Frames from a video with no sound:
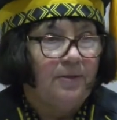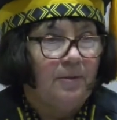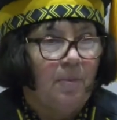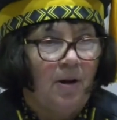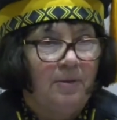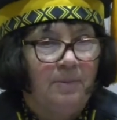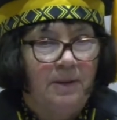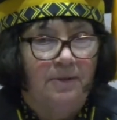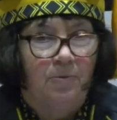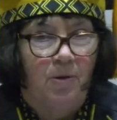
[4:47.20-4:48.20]
of the
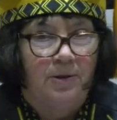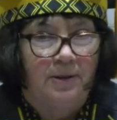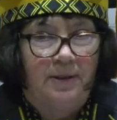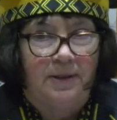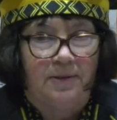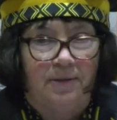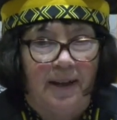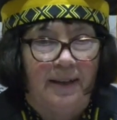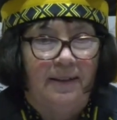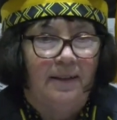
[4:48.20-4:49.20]
Department of Quantity
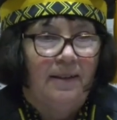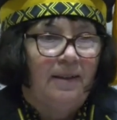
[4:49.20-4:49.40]
Surveying,